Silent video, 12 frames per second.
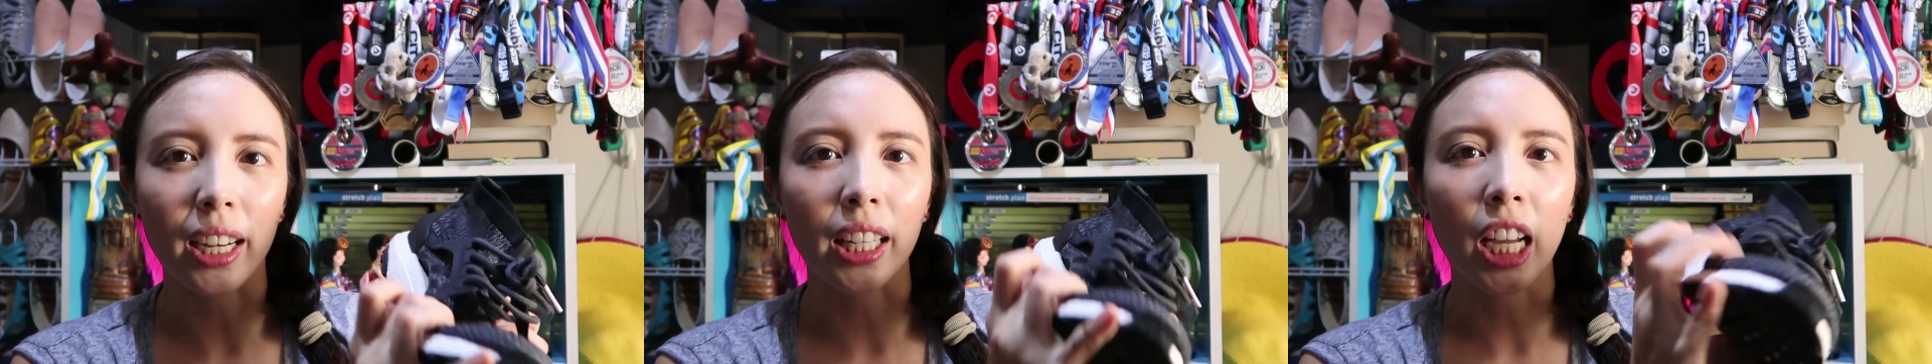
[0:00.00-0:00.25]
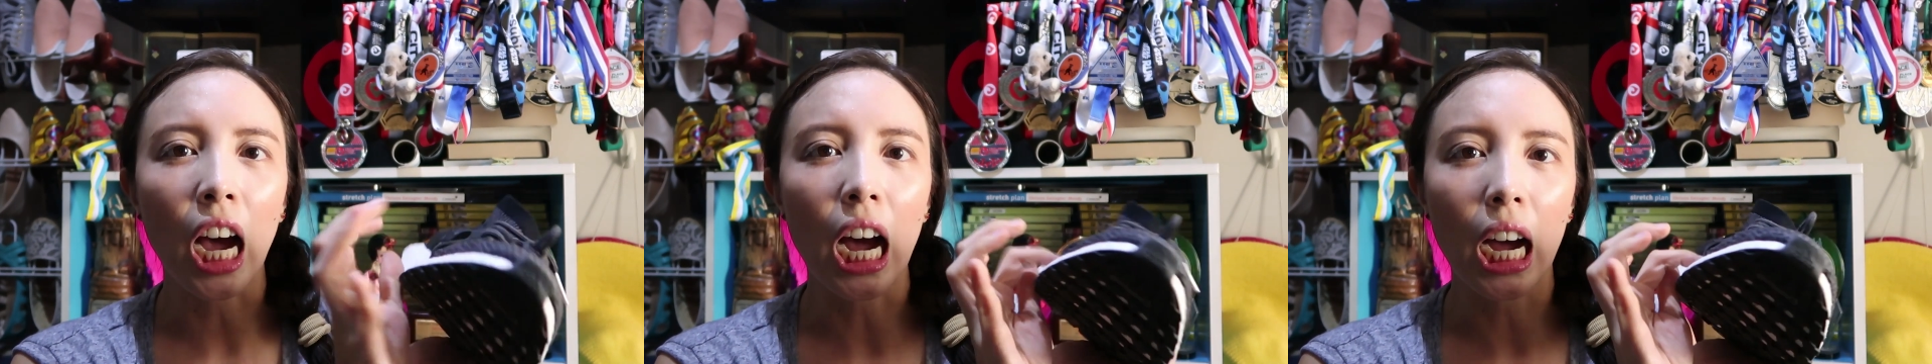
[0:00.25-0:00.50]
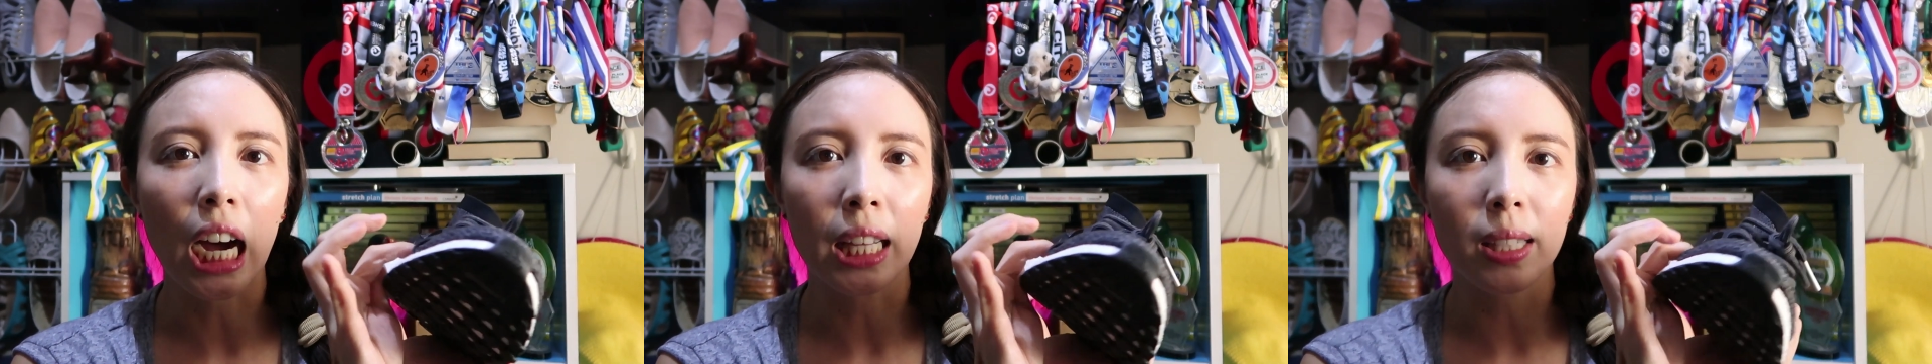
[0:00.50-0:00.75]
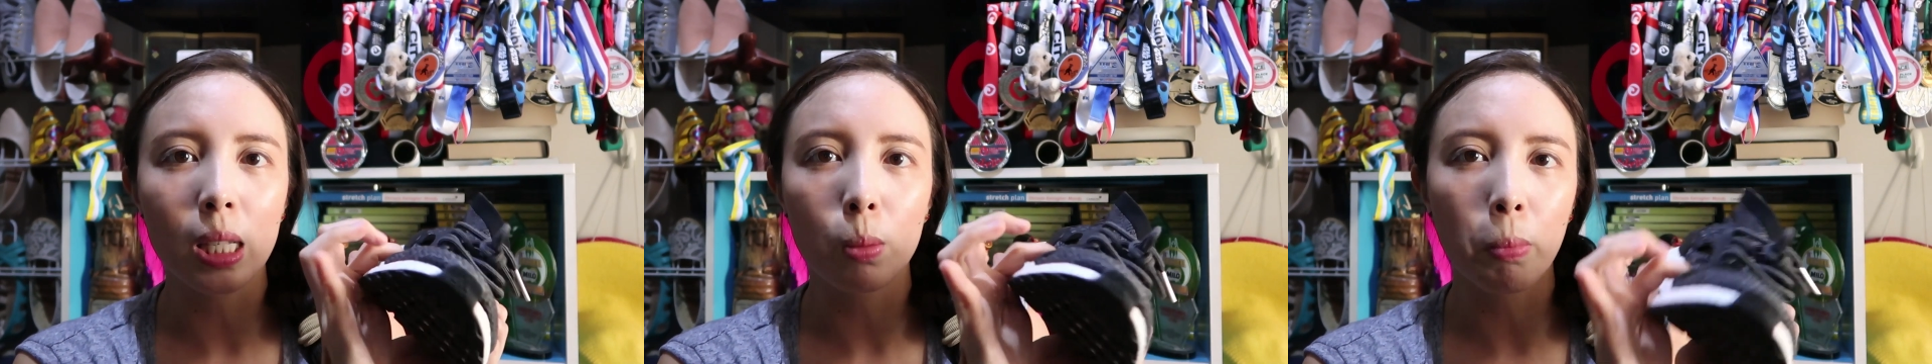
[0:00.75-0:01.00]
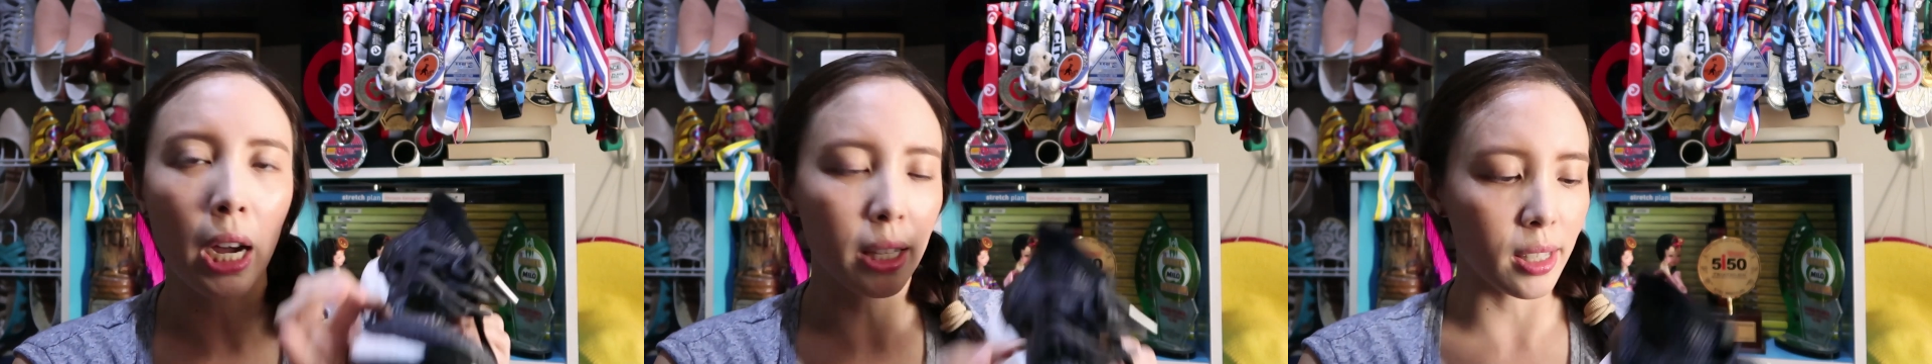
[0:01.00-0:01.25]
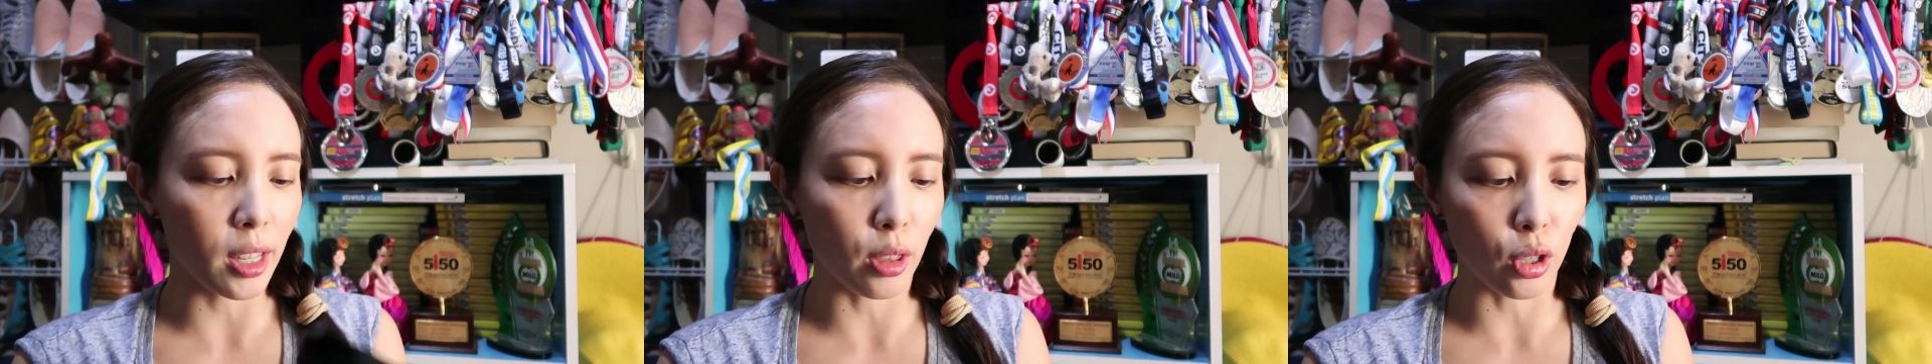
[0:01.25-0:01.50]
any hot
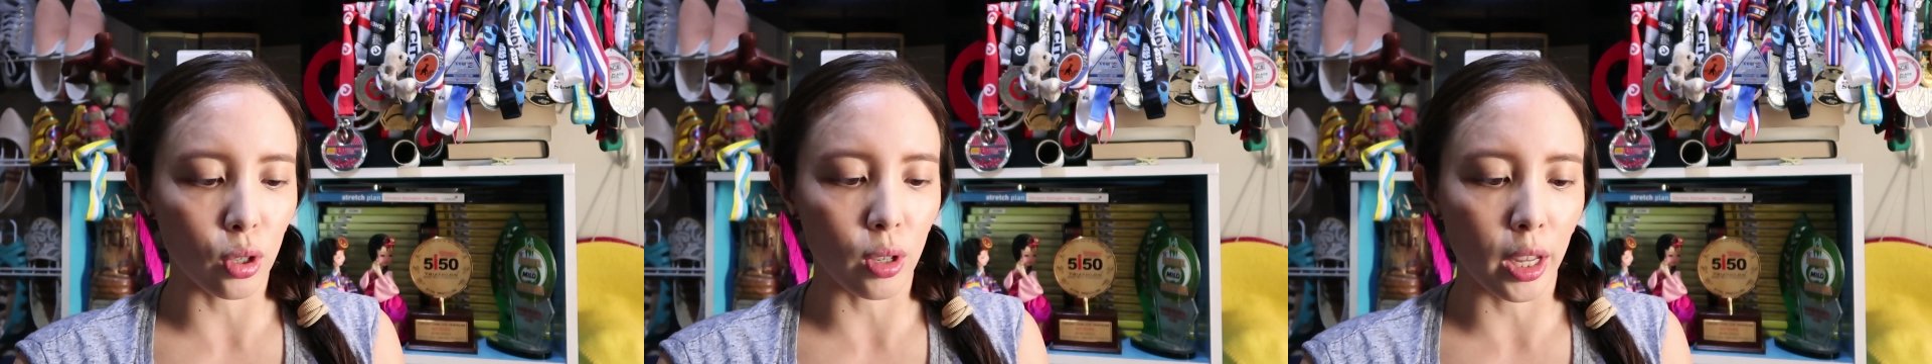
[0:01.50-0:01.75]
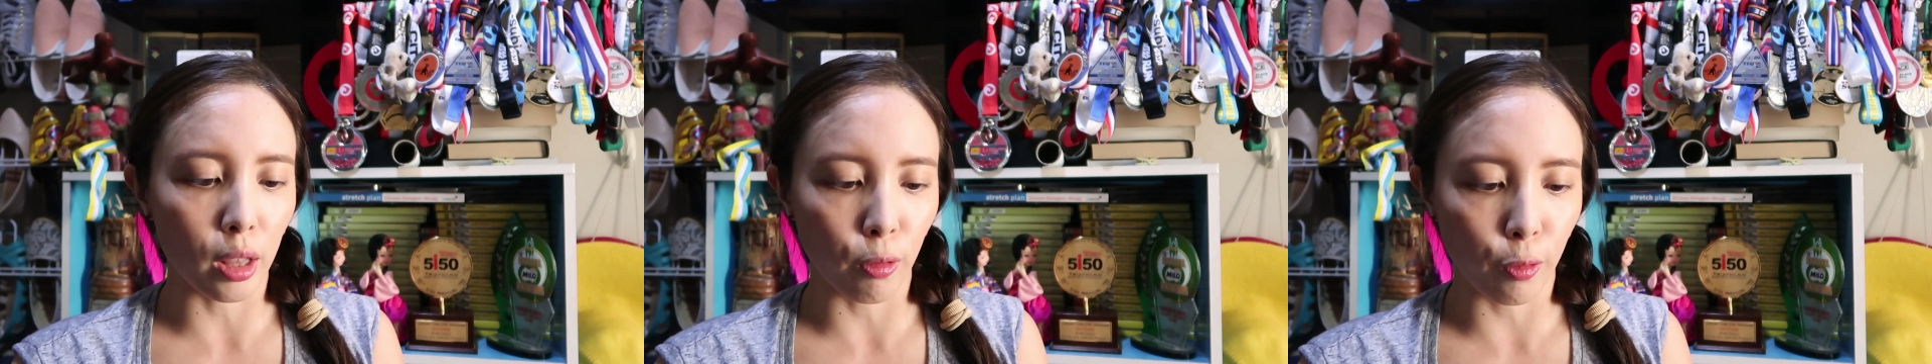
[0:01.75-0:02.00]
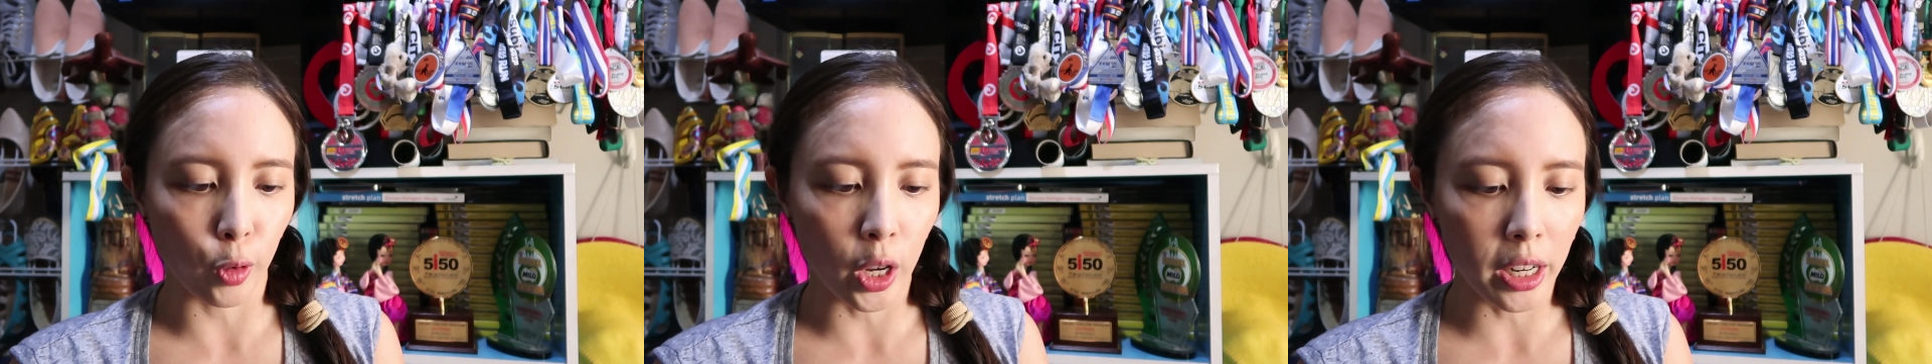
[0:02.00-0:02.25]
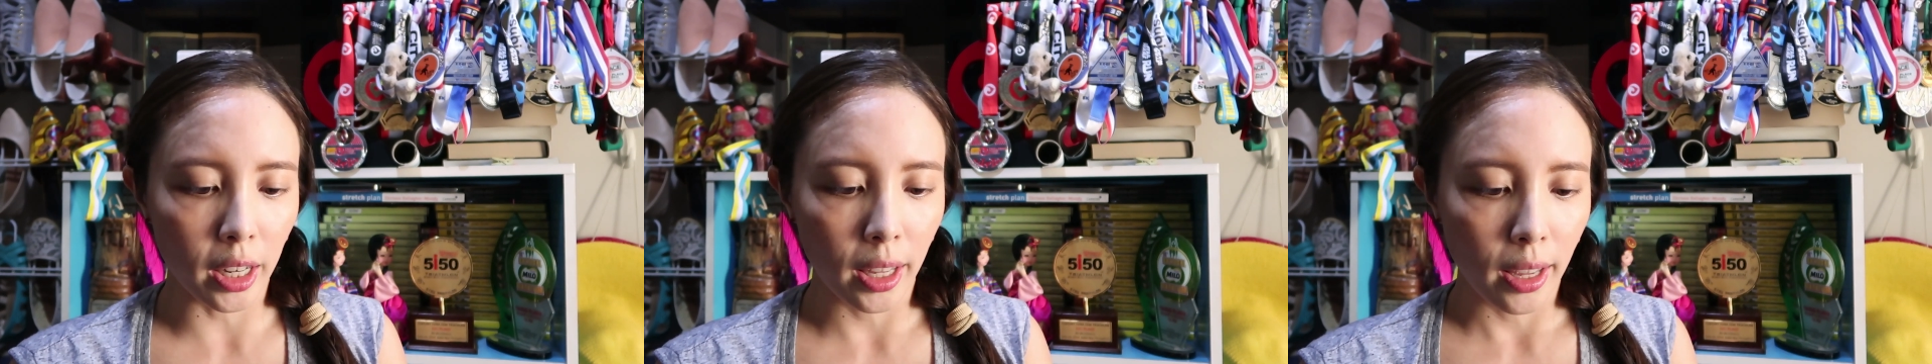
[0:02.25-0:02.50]
spots in the foot.